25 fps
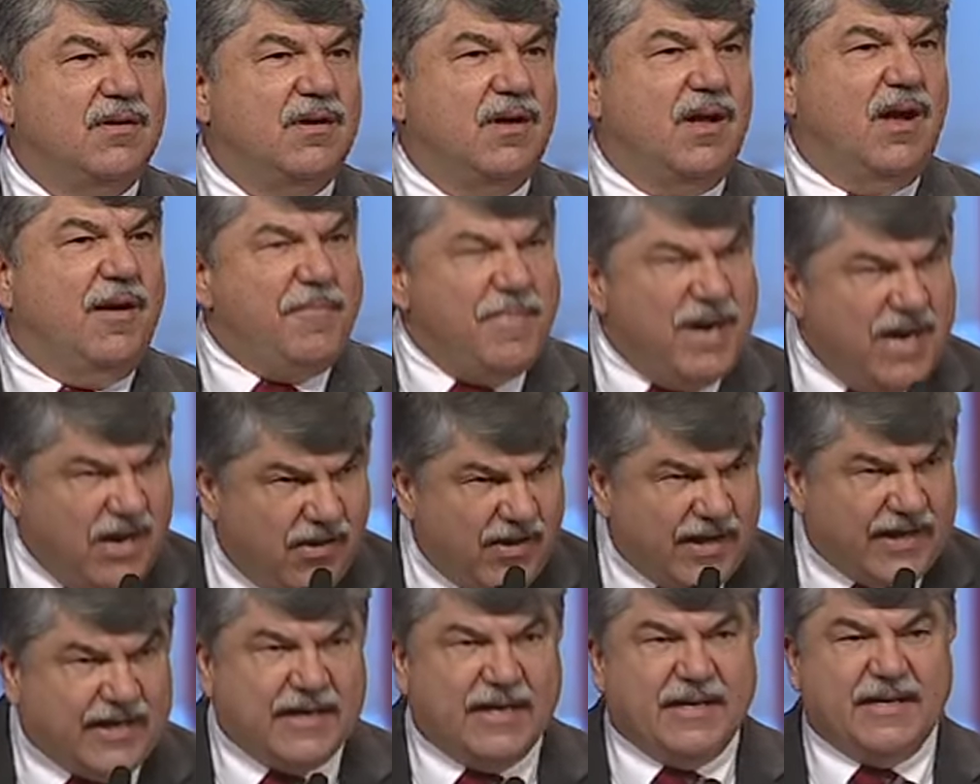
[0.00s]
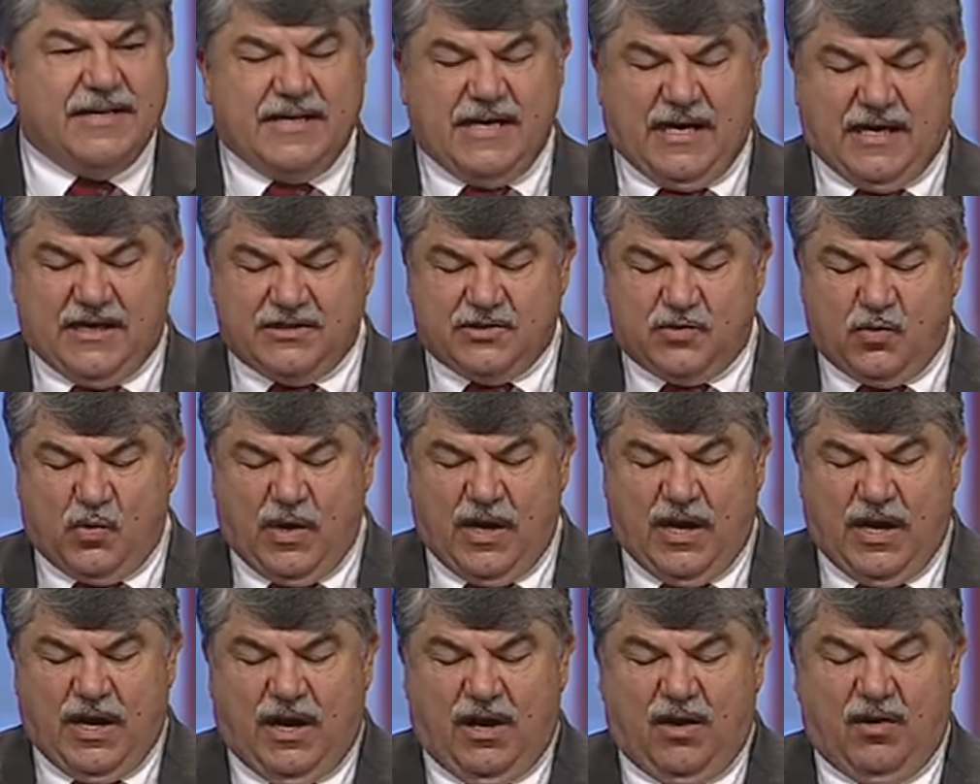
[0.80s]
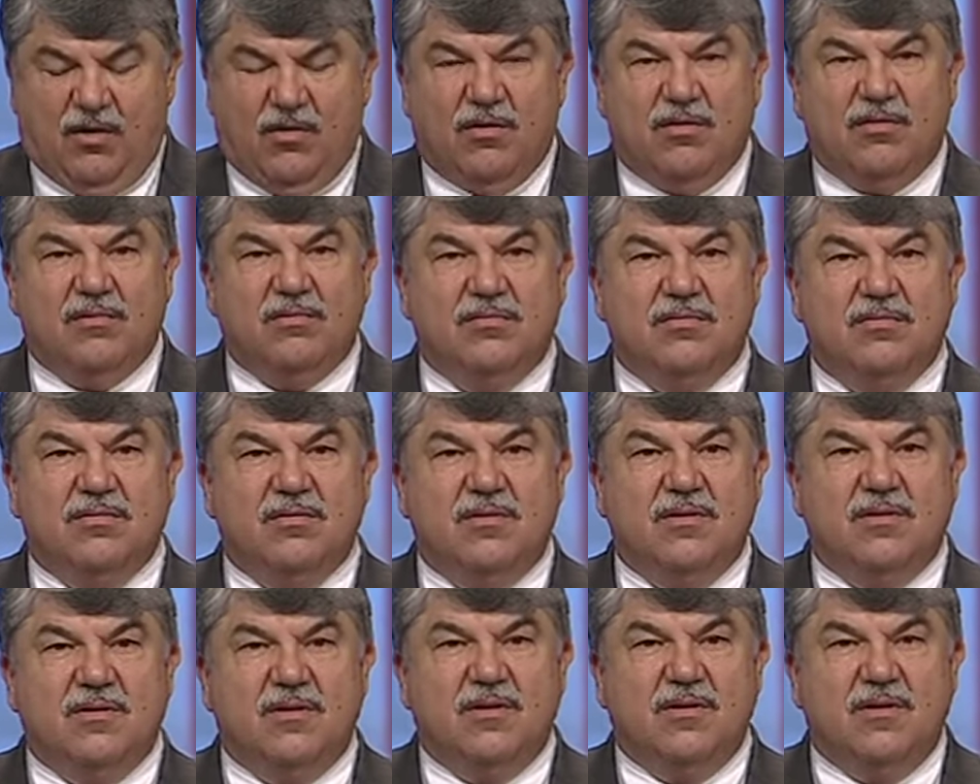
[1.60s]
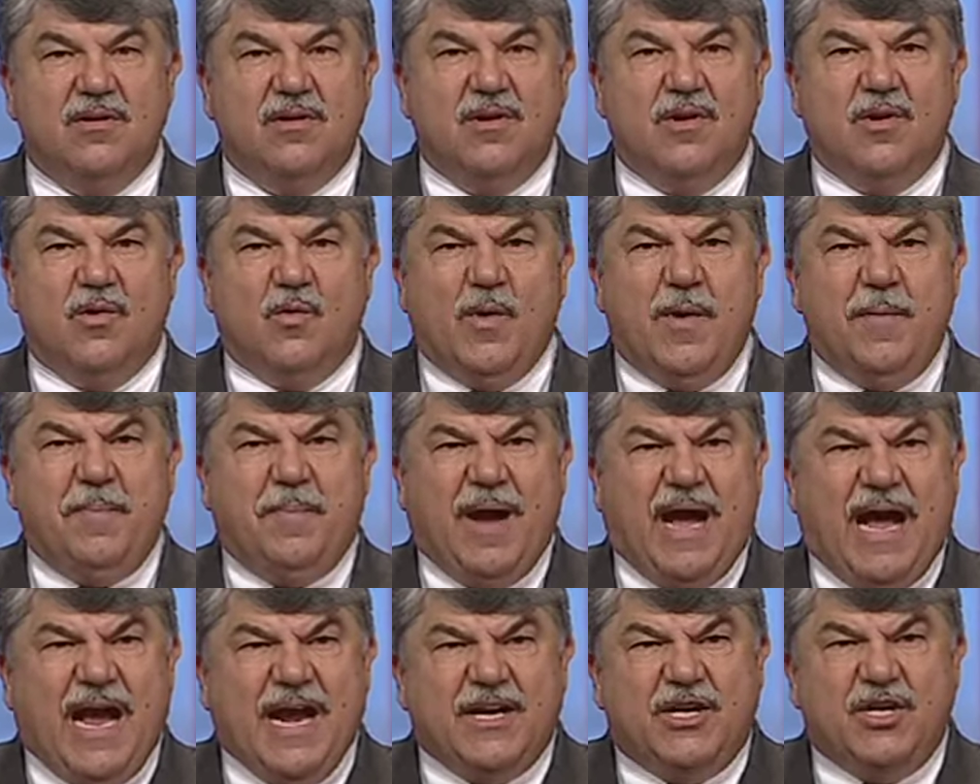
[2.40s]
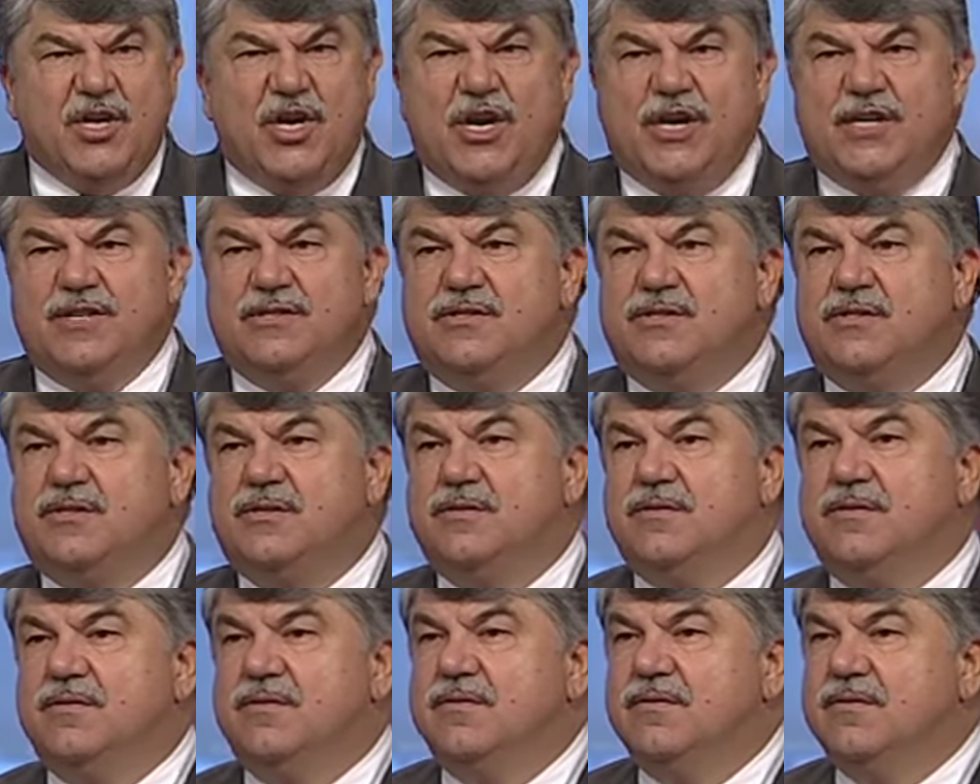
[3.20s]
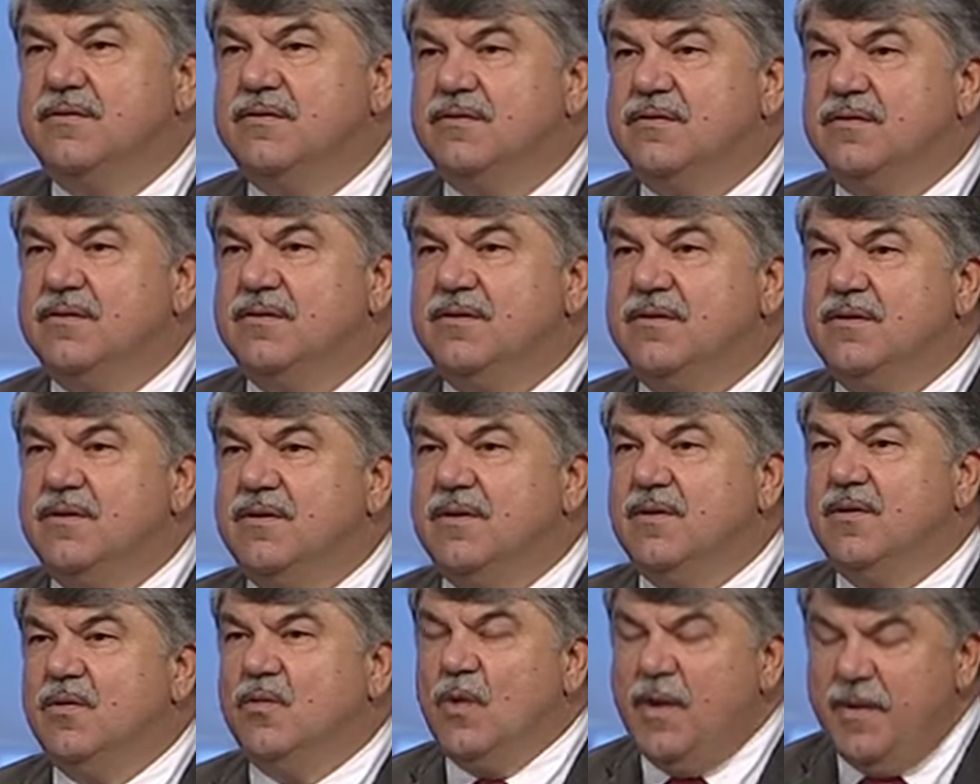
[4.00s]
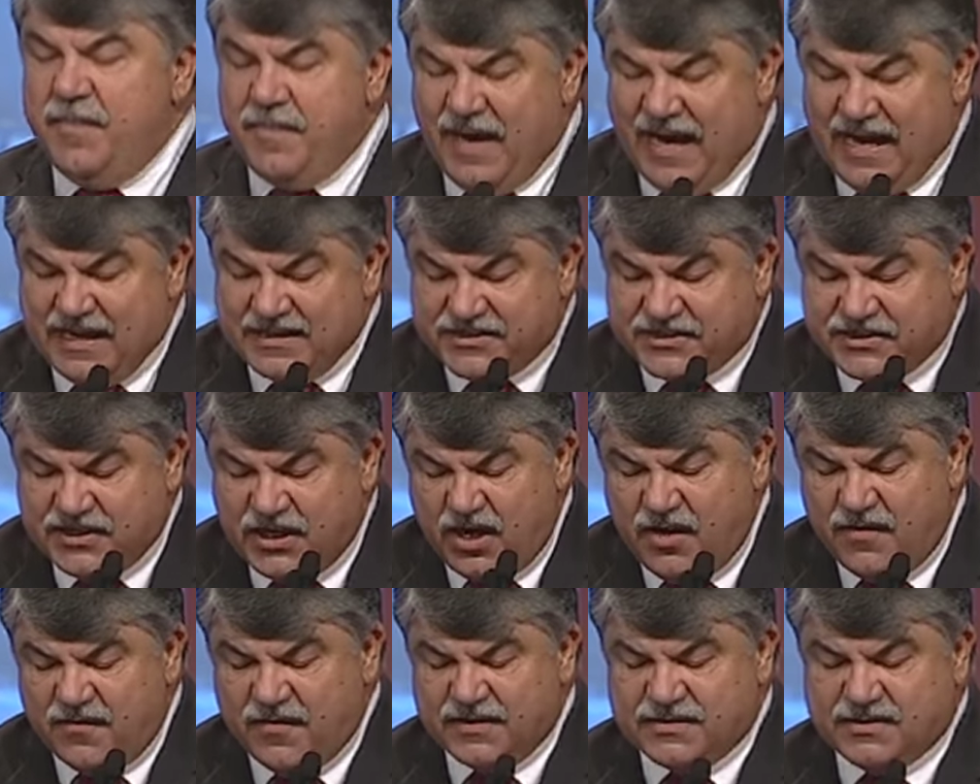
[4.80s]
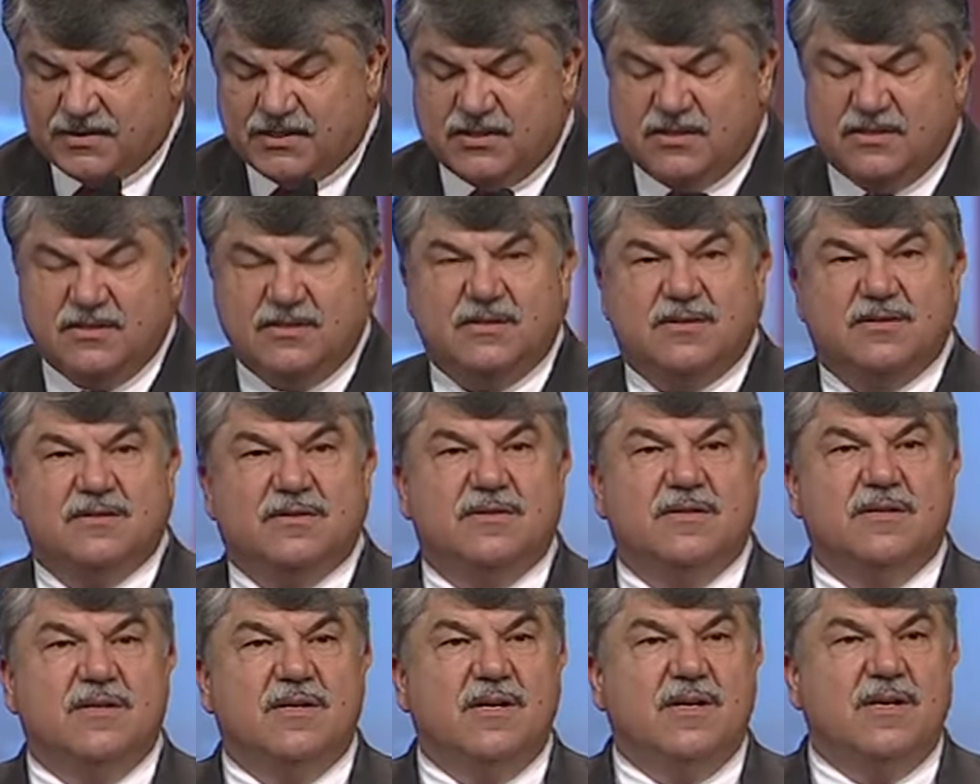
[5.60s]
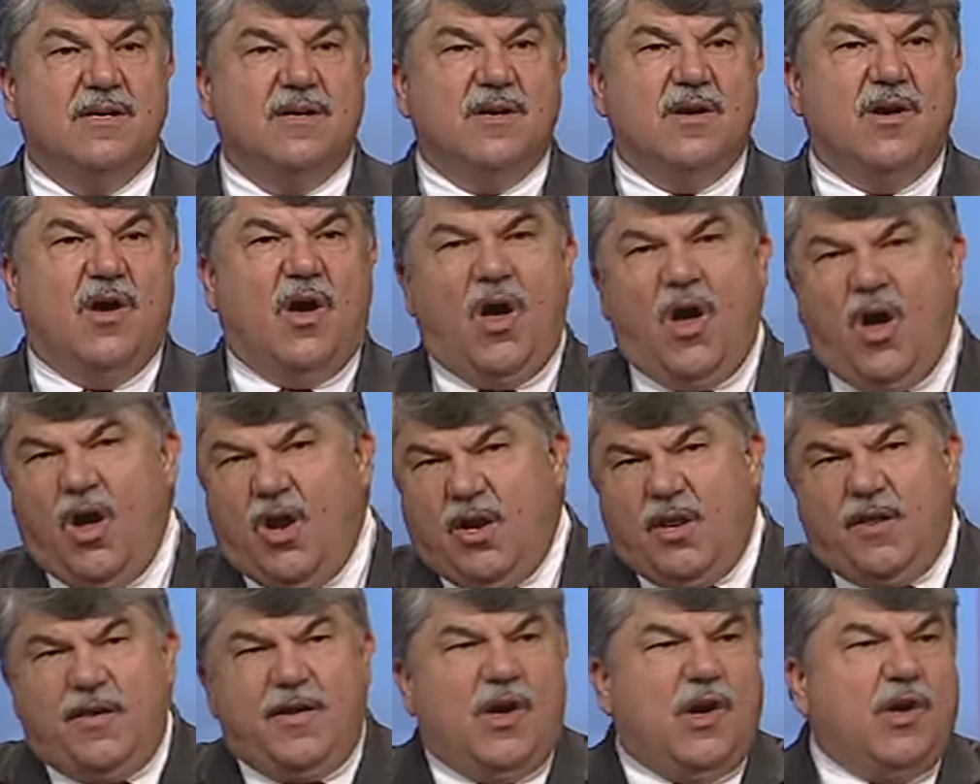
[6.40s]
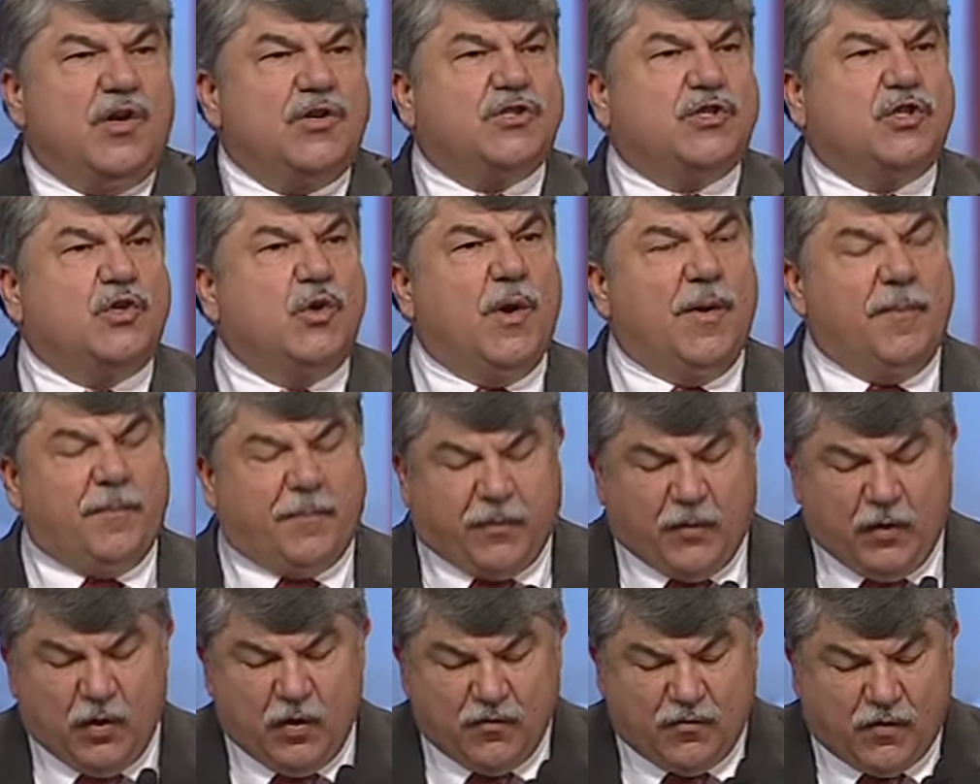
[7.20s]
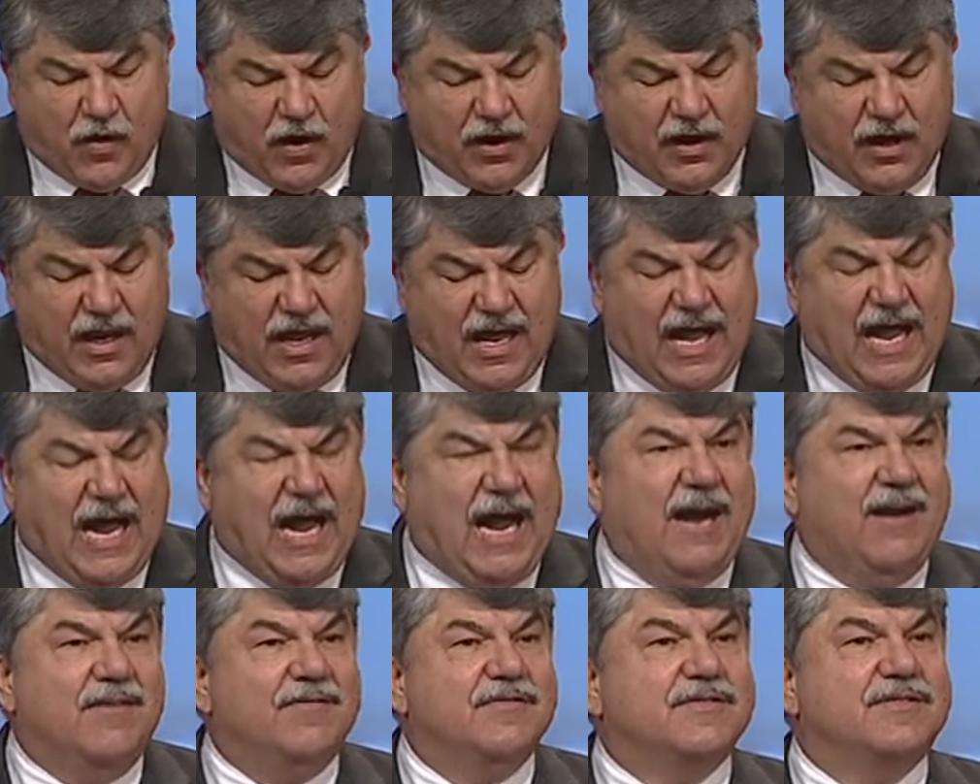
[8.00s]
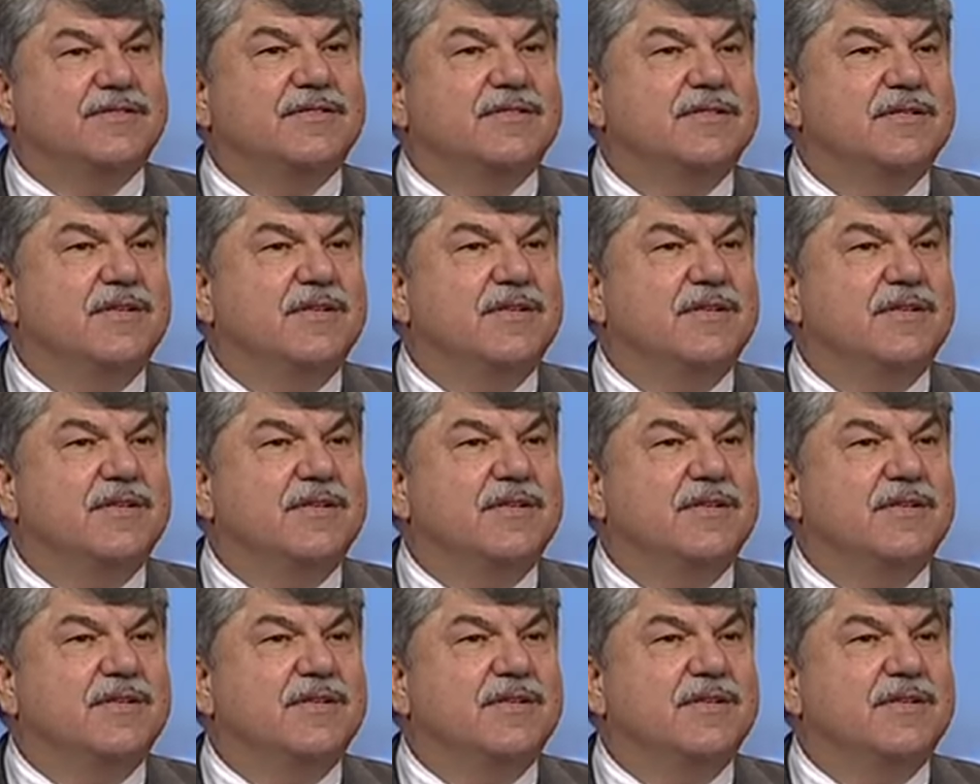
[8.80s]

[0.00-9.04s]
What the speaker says: America does well. We buy goods, we buy services, all of those to improve our lives.